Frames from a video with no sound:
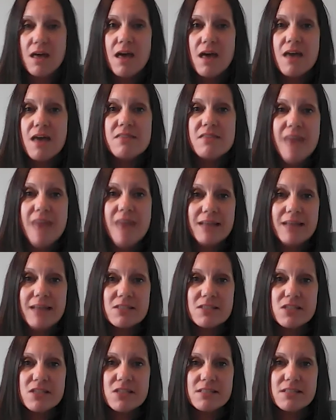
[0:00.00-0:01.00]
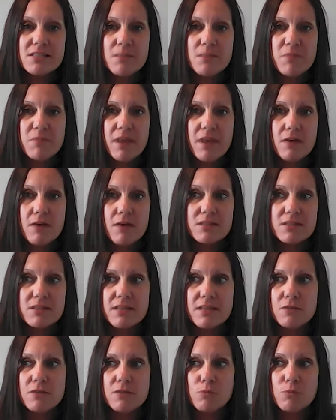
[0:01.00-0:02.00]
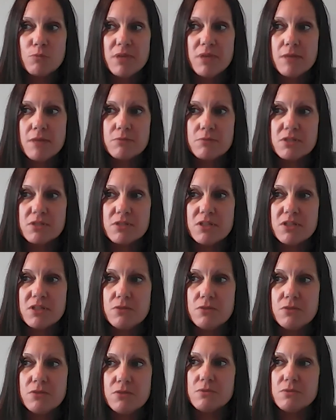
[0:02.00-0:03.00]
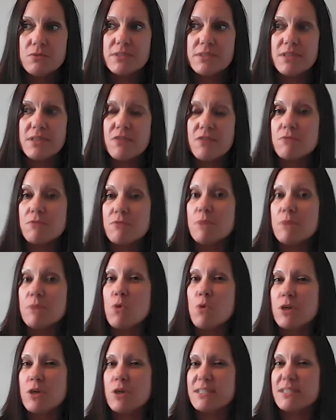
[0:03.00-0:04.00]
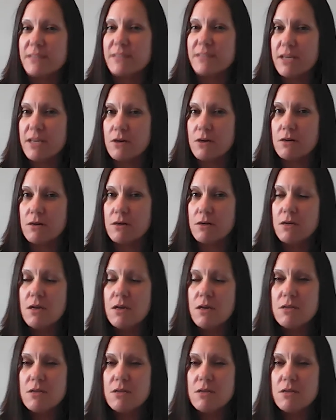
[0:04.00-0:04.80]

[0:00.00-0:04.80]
And that's just something else that you'll be able to use in the reports later.